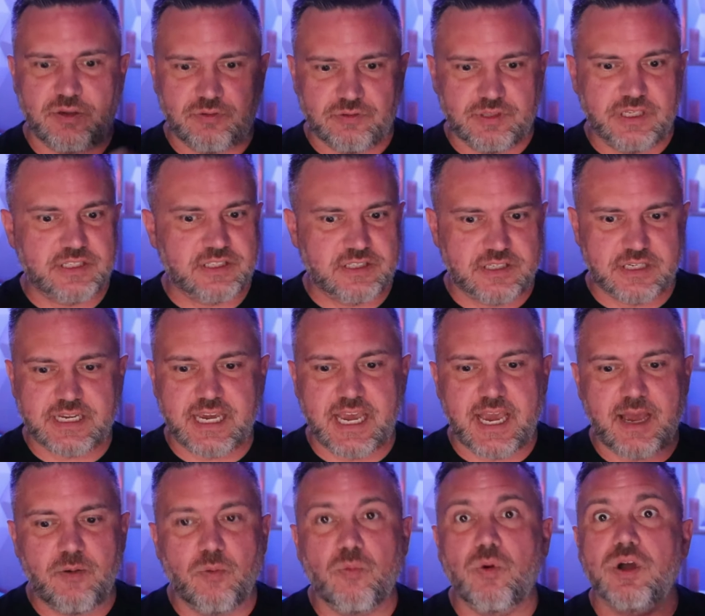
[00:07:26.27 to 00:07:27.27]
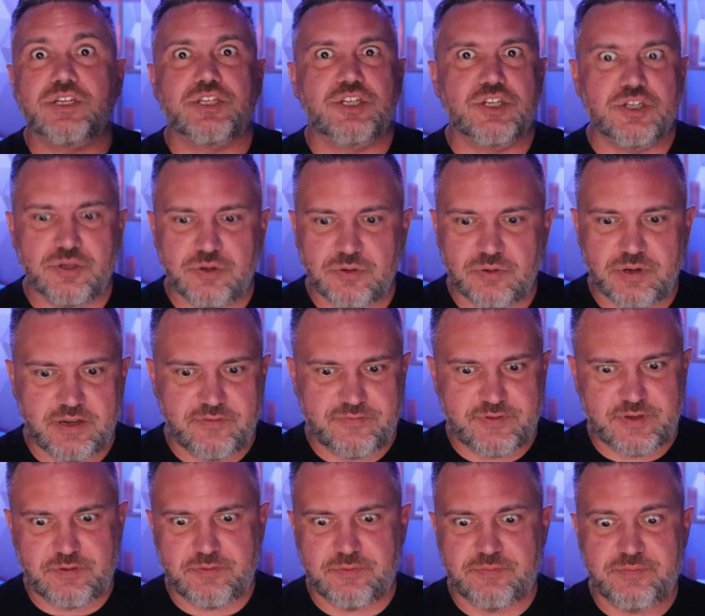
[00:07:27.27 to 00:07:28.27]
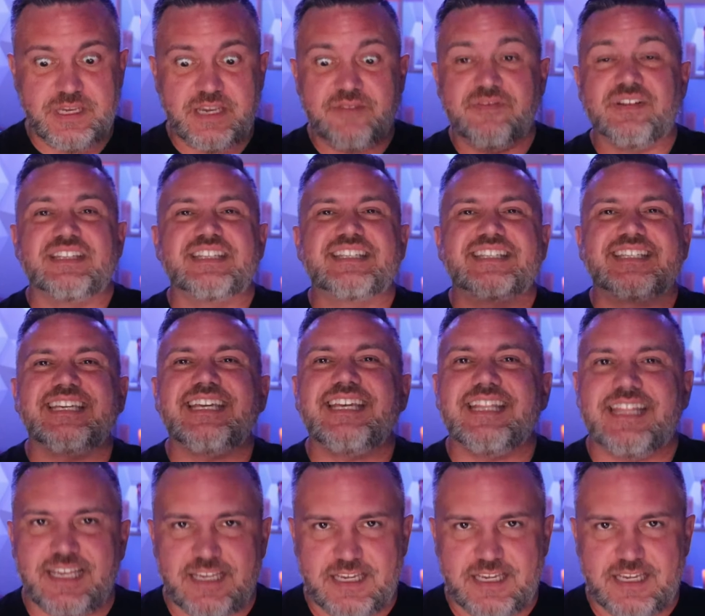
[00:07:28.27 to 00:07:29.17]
So let's look at what to do if you even see